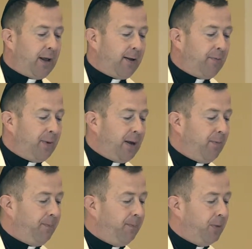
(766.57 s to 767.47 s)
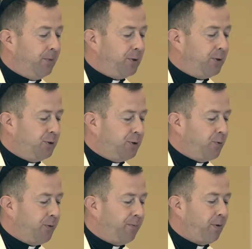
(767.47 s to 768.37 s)
Alabama, just
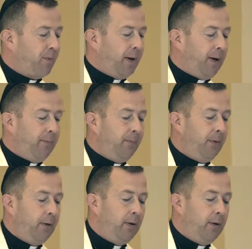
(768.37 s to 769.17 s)
north of Birmingham.